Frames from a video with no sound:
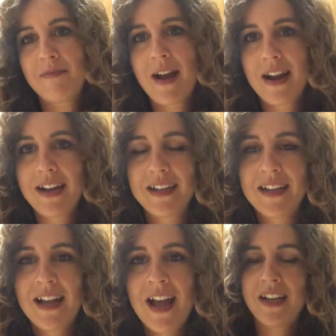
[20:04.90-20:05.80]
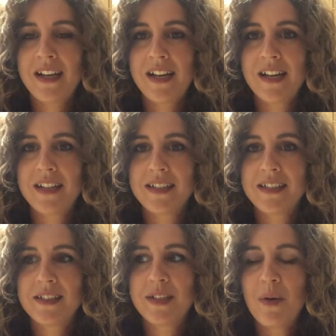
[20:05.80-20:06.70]
mine. It
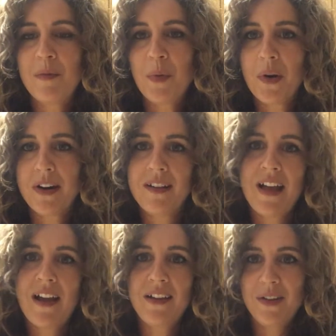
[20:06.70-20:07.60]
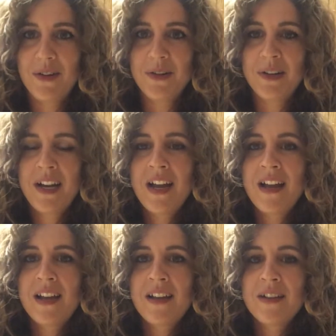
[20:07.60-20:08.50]
is so important that you
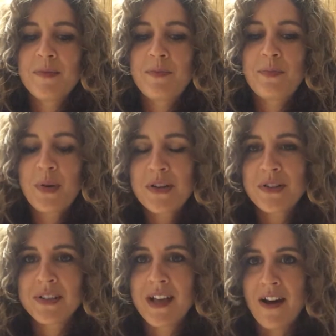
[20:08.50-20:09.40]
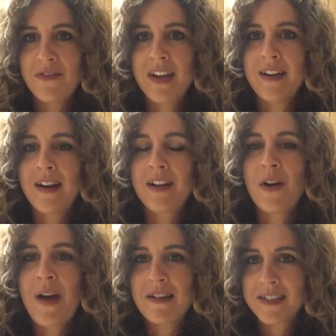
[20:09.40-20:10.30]
push yourself and
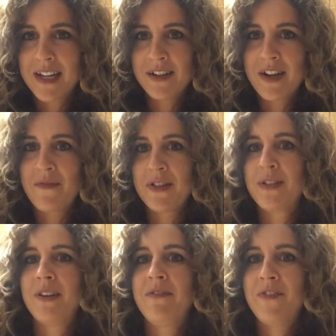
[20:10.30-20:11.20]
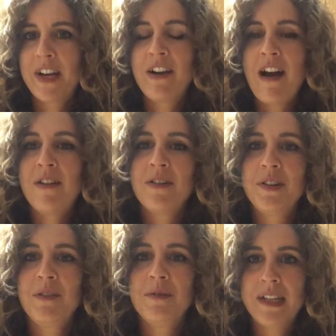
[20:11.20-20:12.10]
go outside your comfort zone and figure out who
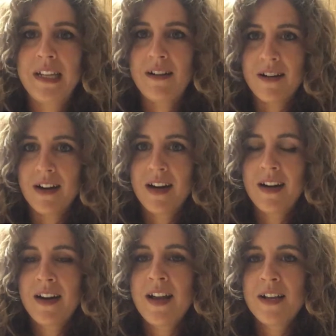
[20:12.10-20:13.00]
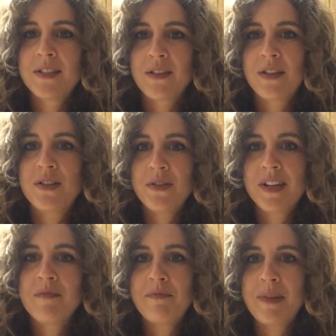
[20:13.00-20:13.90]
you really are so that you
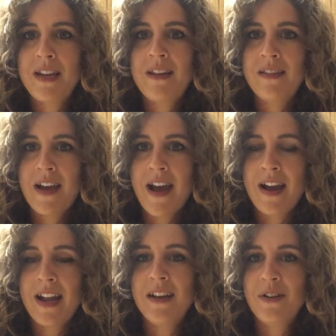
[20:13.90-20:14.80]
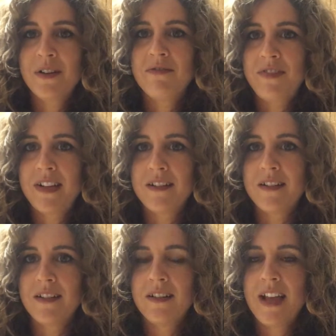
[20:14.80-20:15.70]
can be that and you can
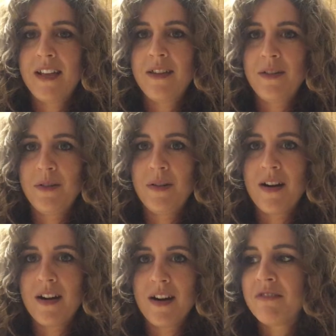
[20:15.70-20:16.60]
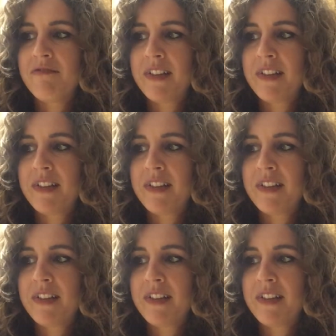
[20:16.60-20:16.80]
feel like you are